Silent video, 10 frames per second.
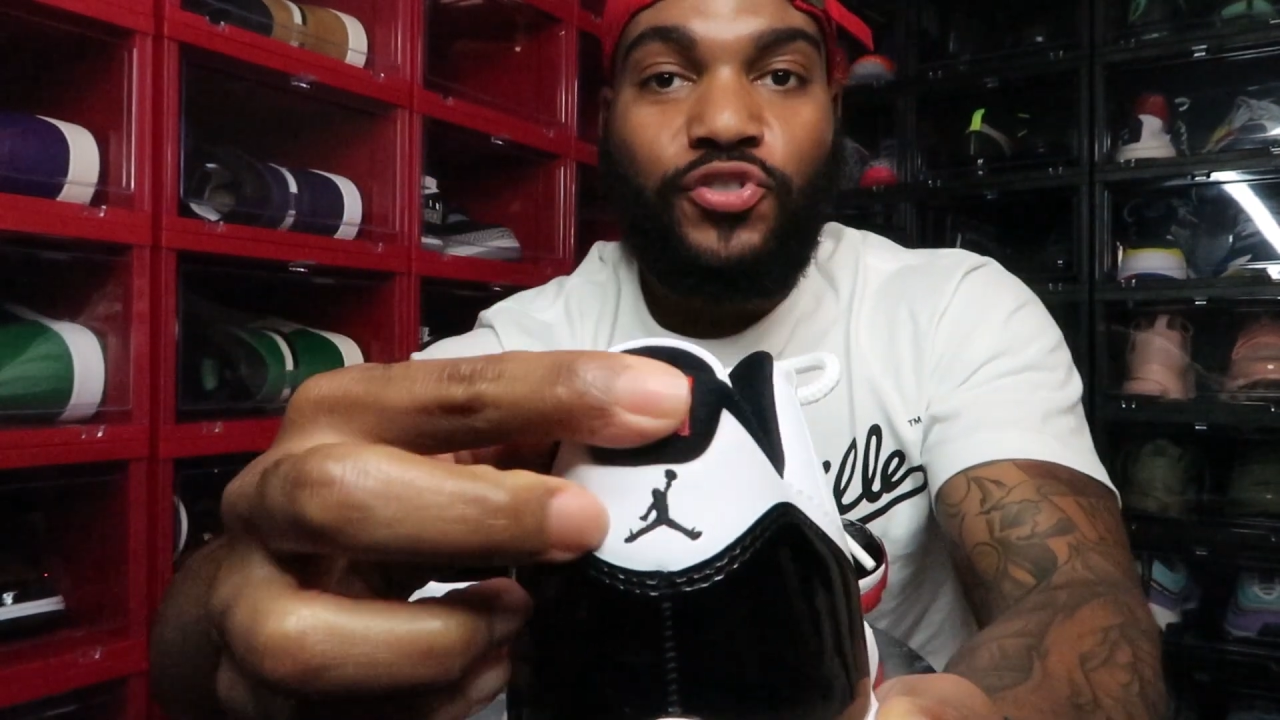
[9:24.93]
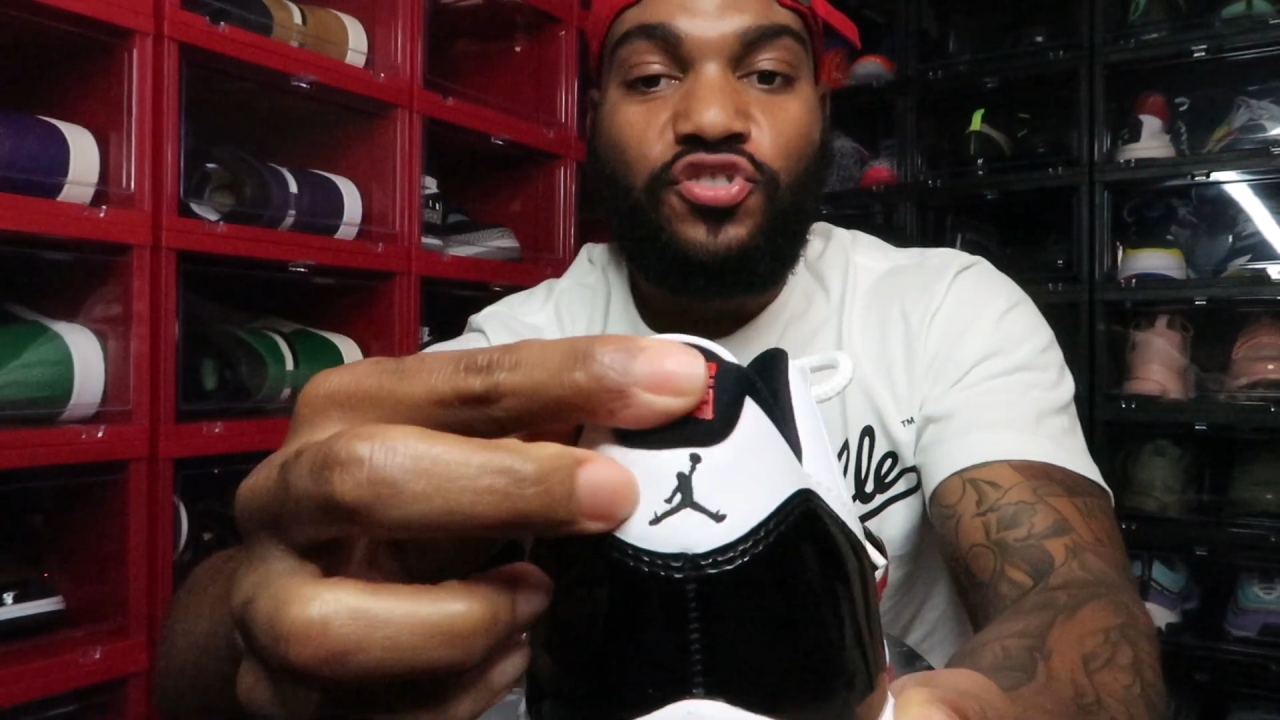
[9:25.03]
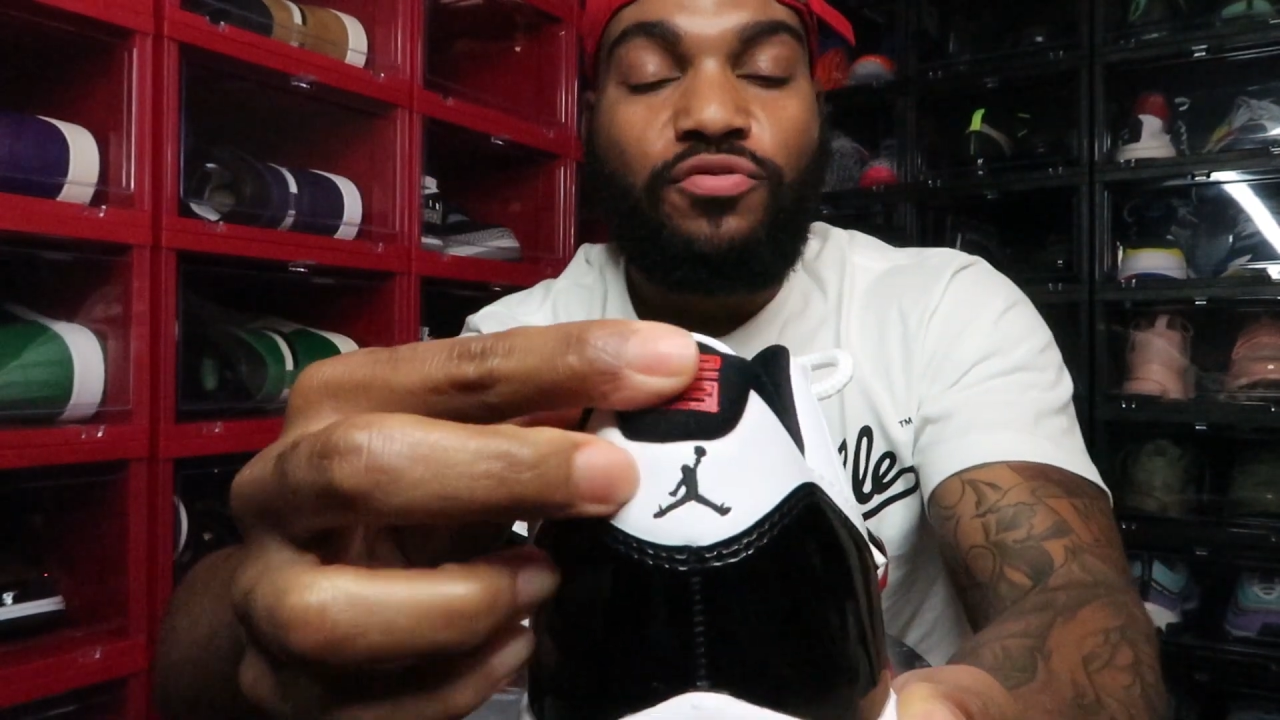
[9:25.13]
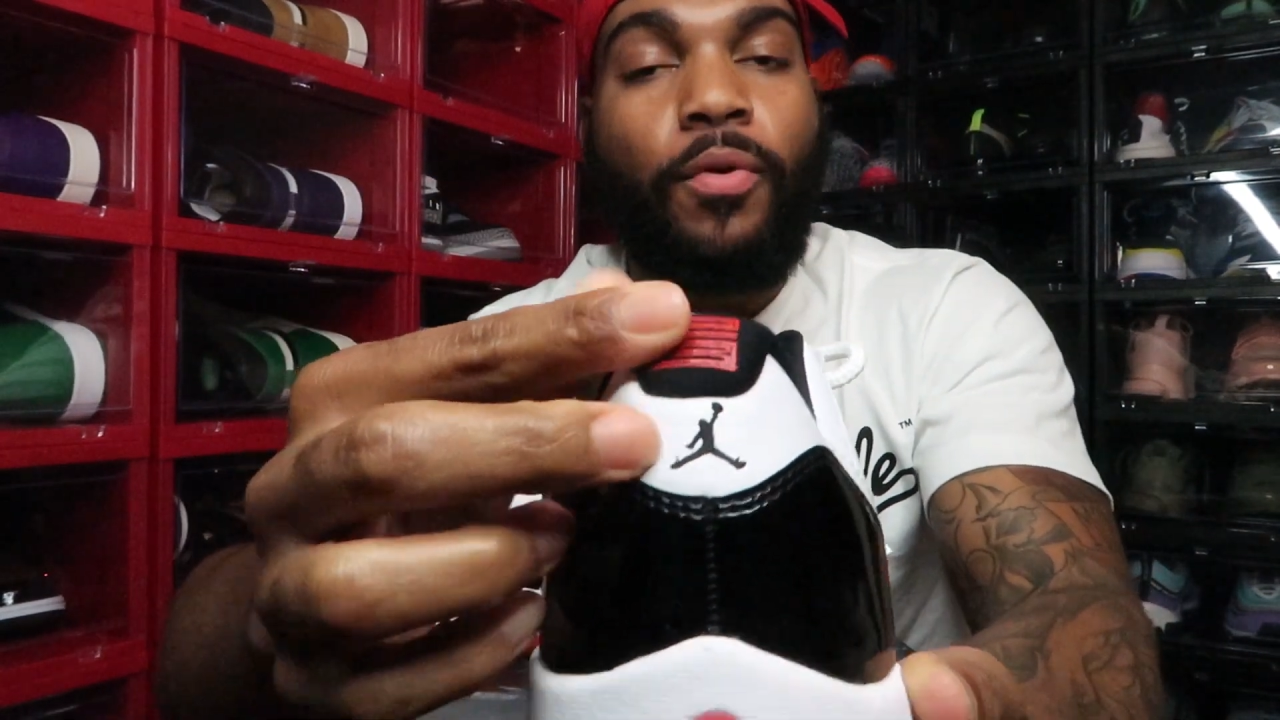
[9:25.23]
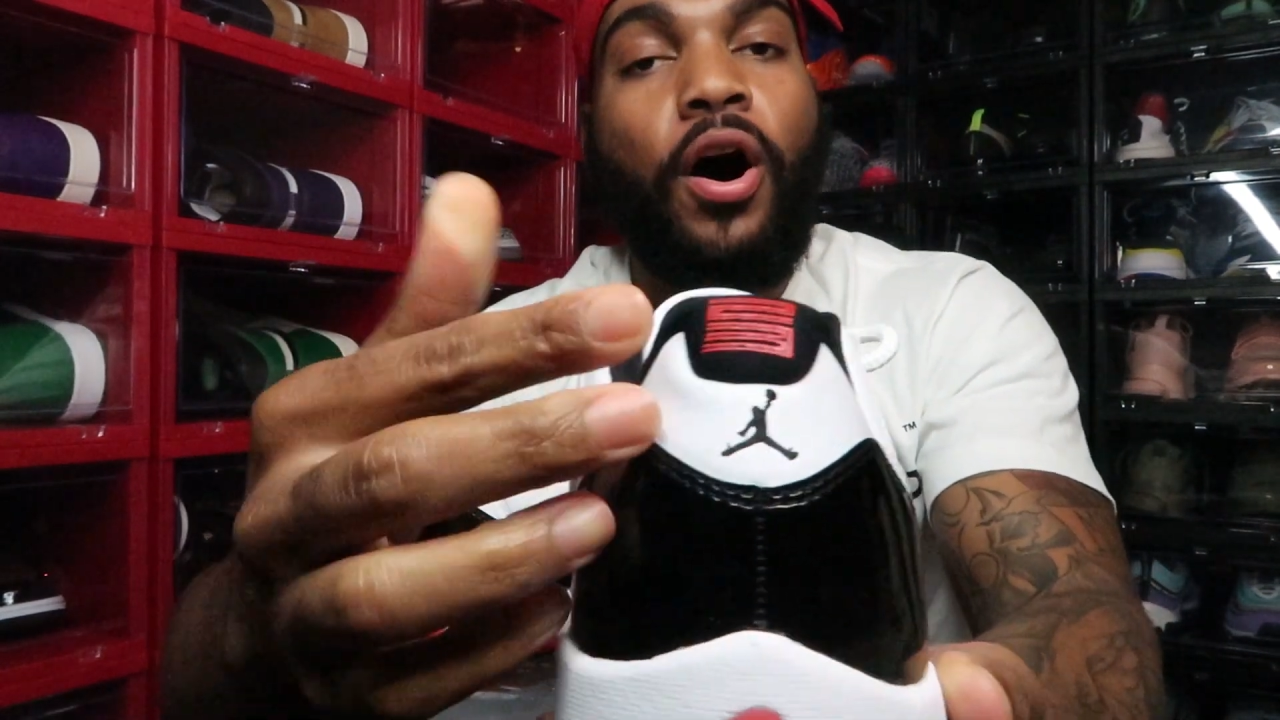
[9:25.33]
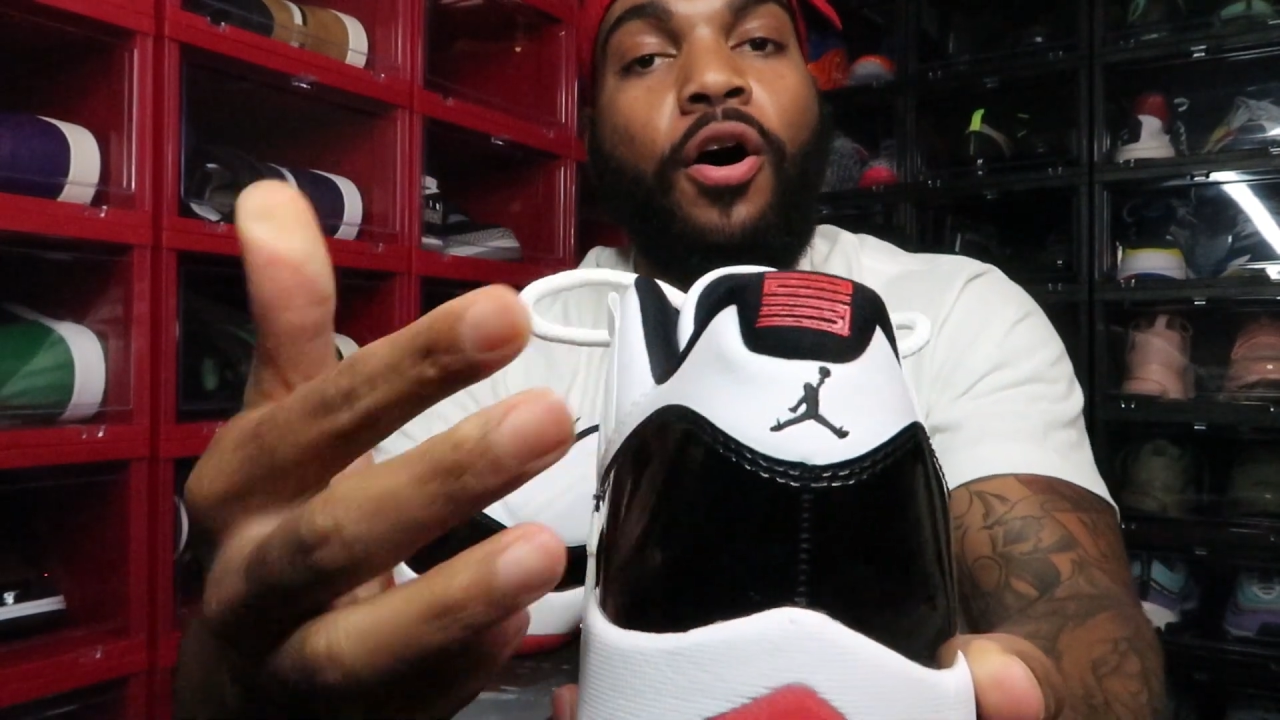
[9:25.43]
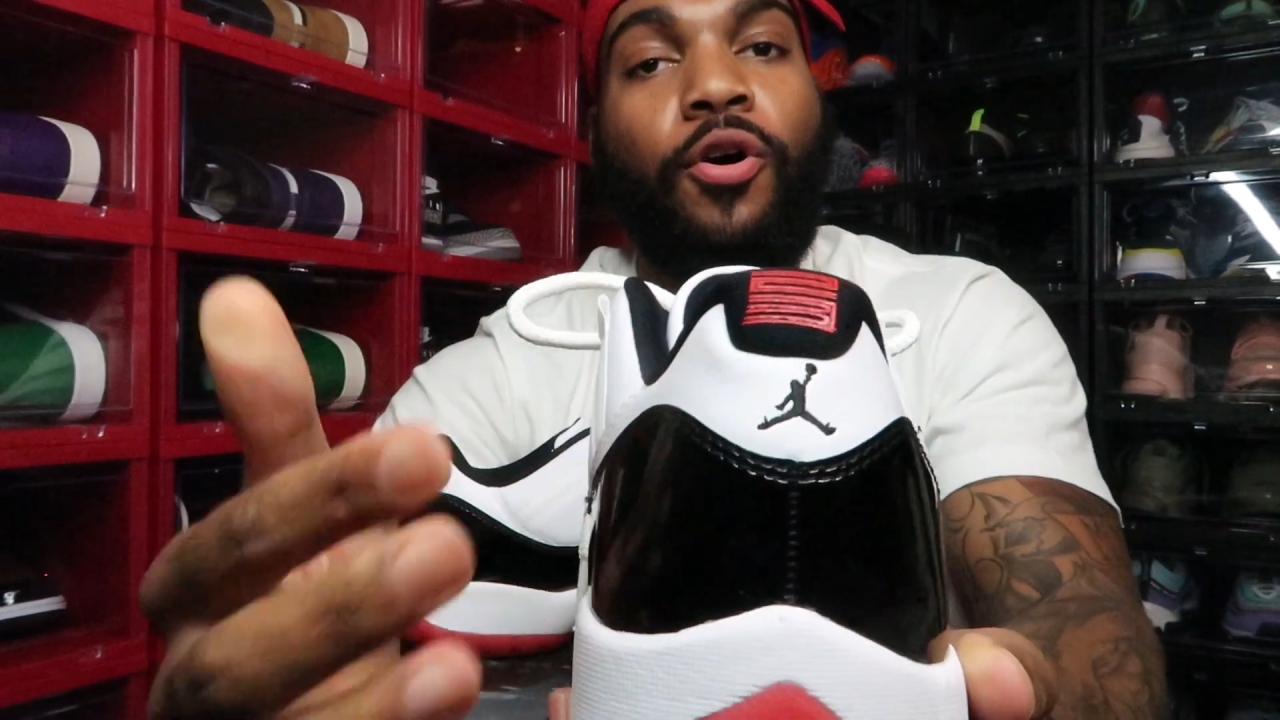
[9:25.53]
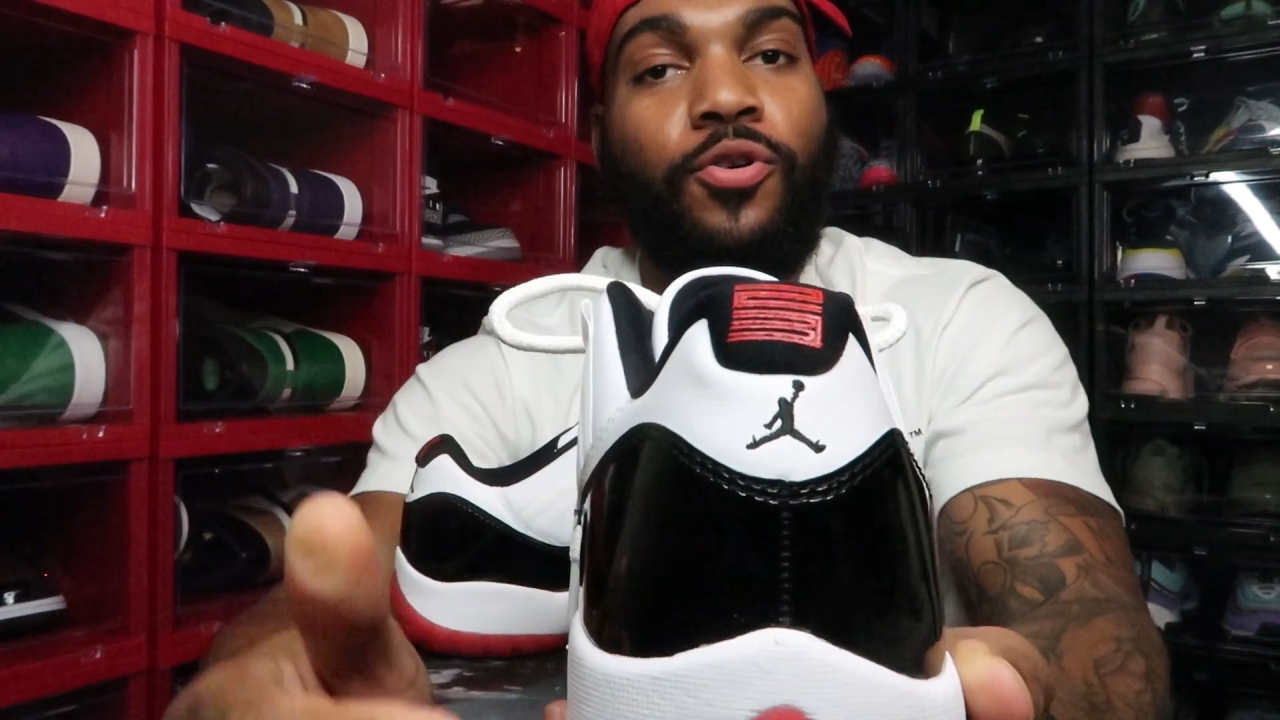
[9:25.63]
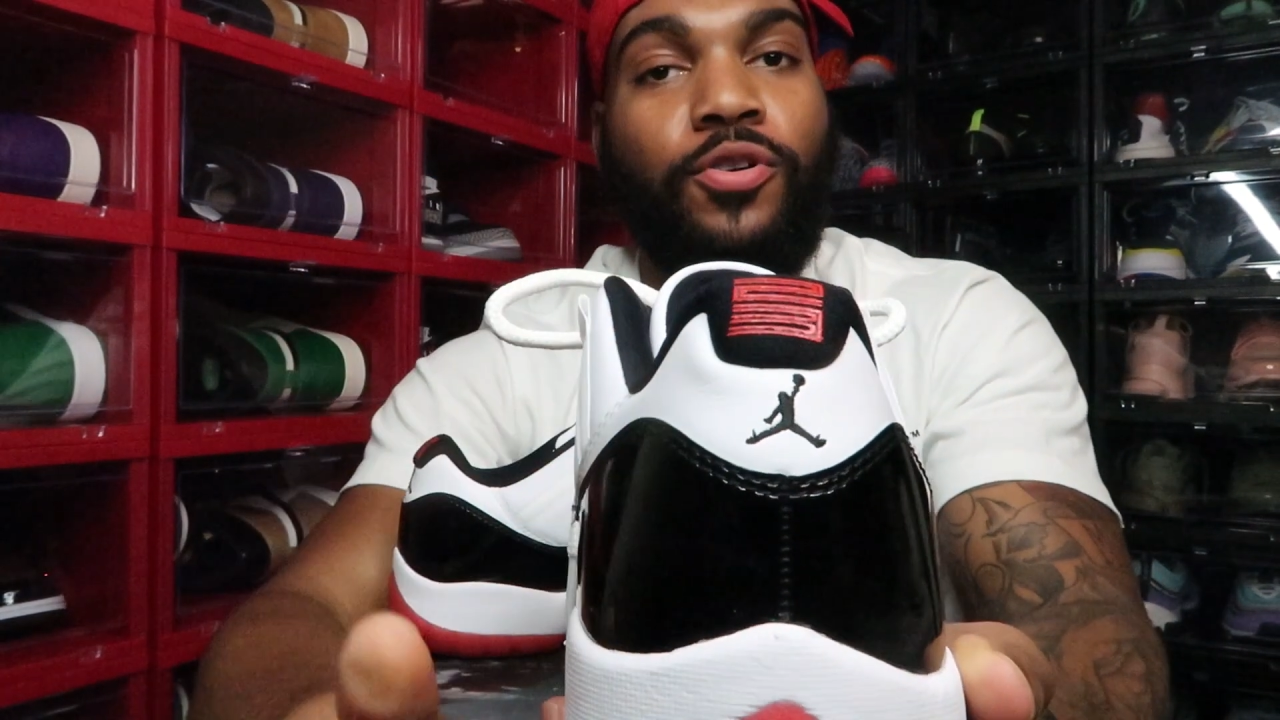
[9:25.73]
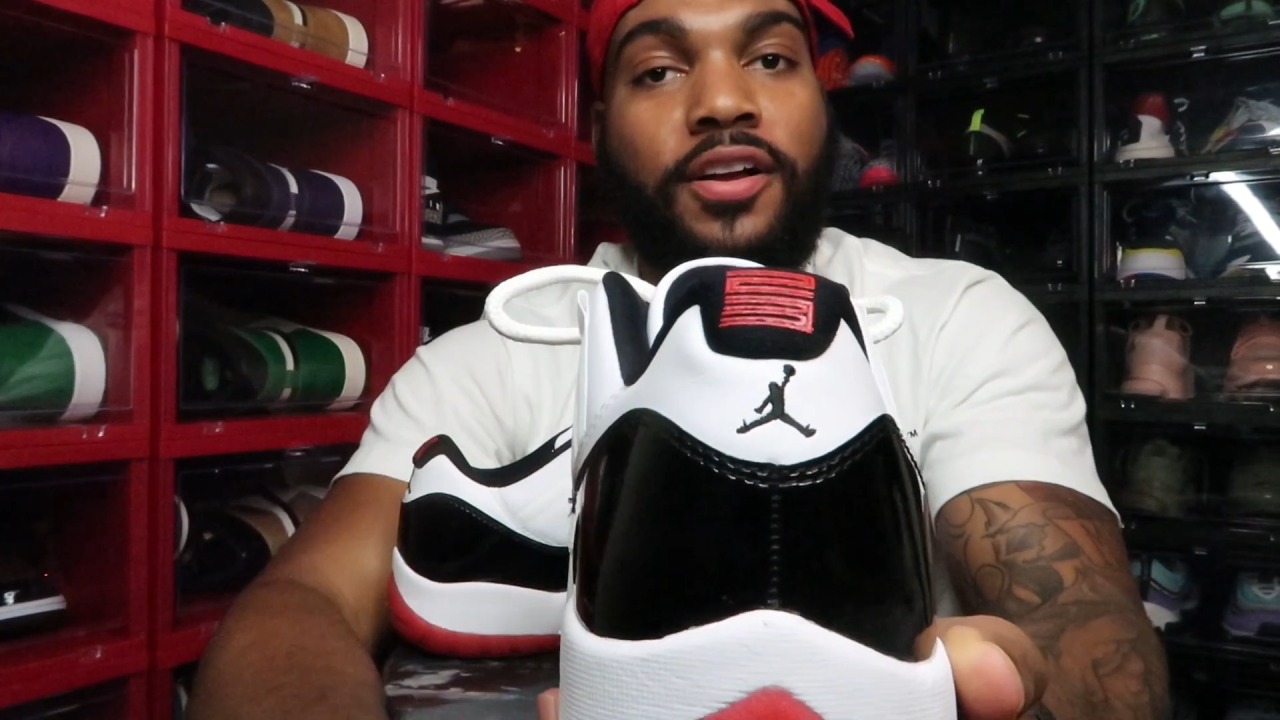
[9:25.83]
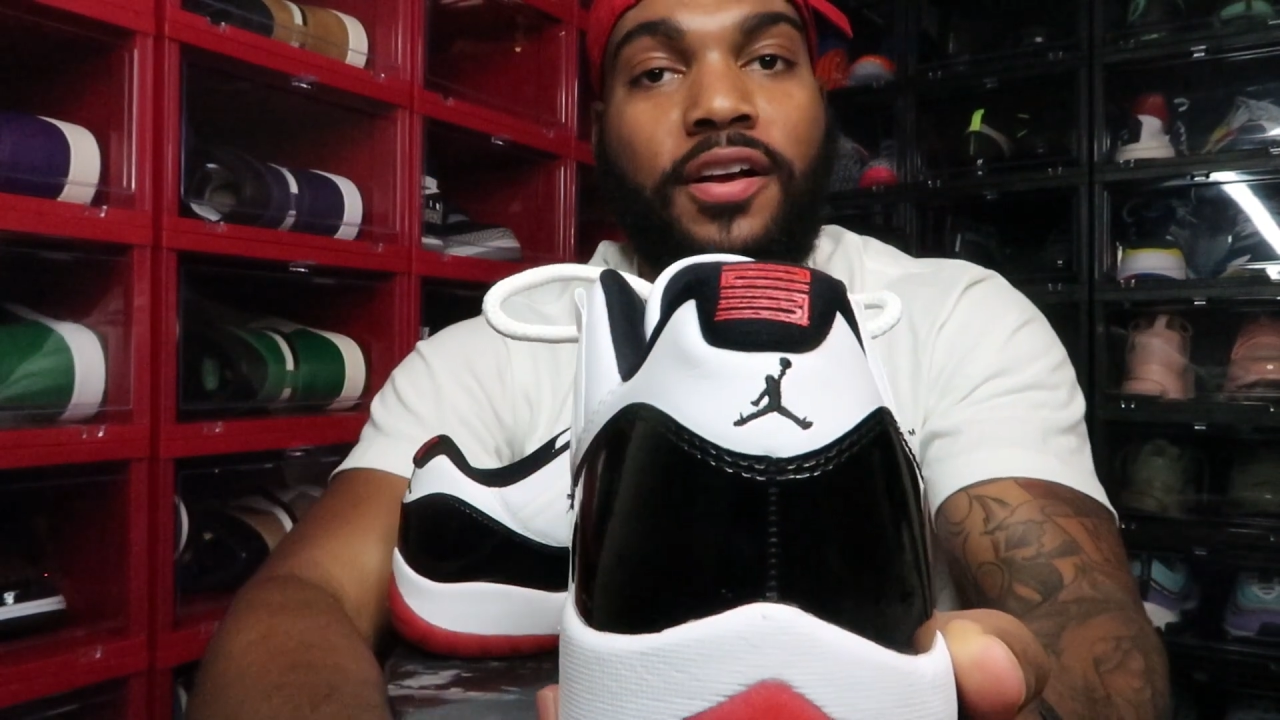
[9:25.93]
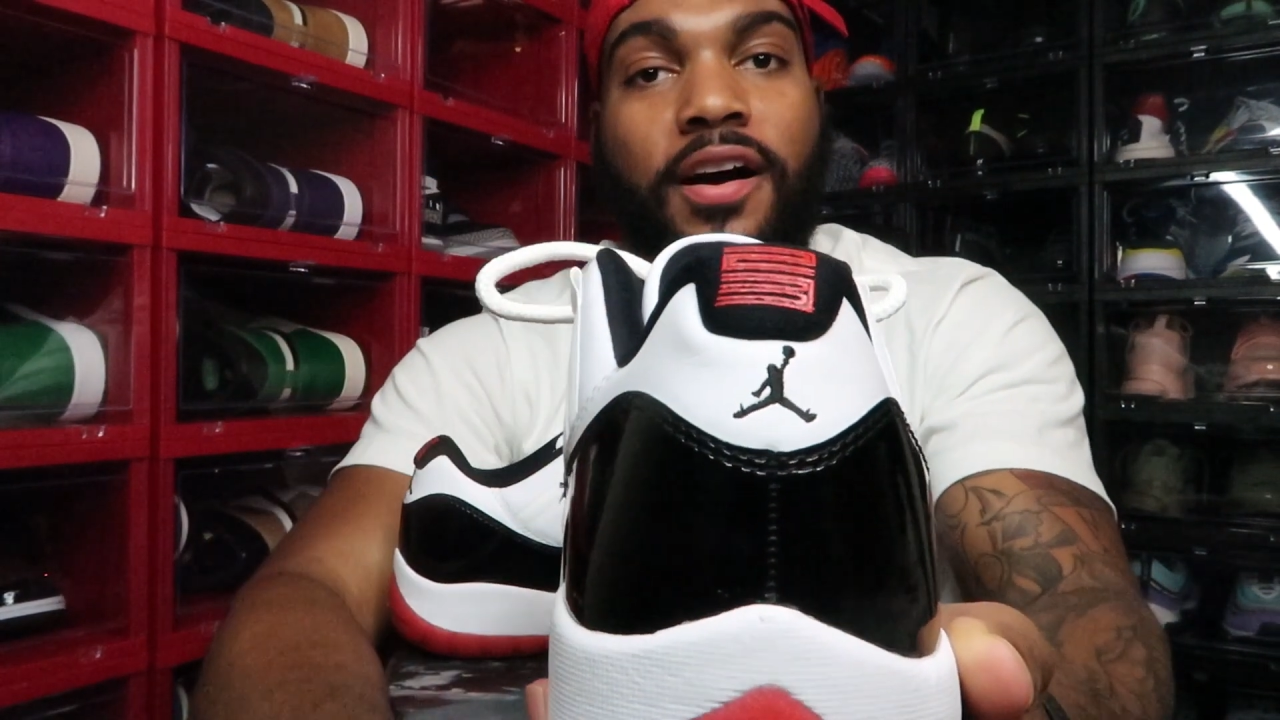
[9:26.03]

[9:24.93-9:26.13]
small